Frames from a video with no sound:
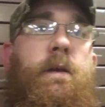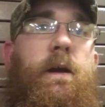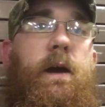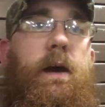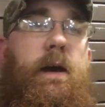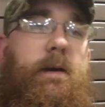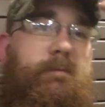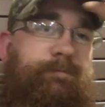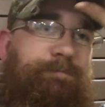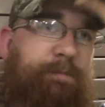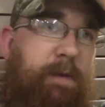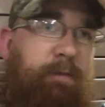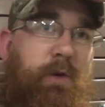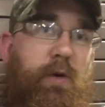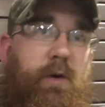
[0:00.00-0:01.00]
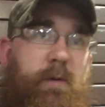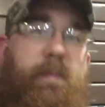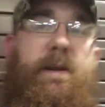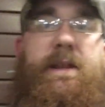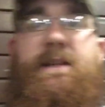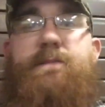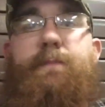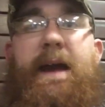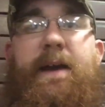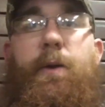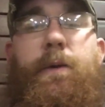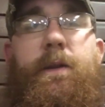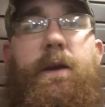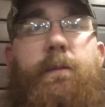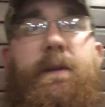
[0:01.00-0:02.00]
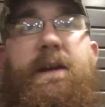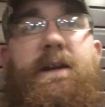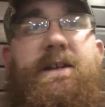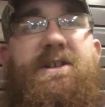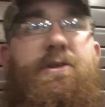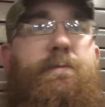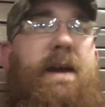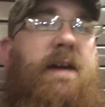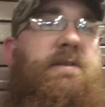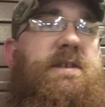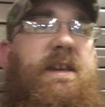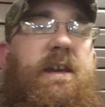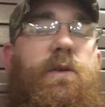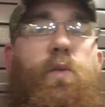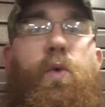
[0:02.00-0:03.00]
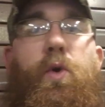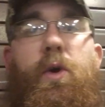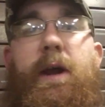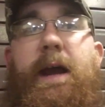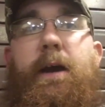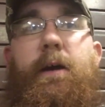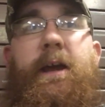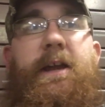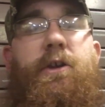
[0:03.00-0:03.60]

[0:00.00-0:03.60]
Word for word: um, if you're going to put this back on there because your mounts get wore out